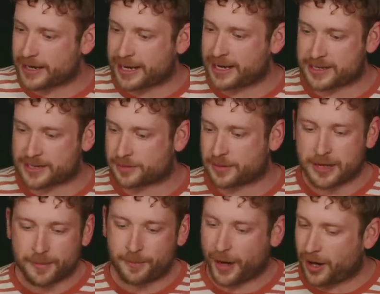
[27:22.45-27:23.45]
It is
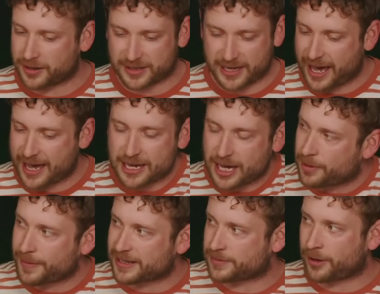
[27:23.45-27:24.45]
Partygate
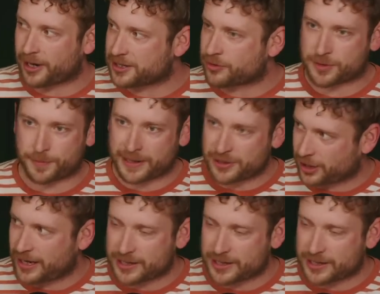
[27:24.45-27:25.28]
coming back to bite. It's Chris Pincher.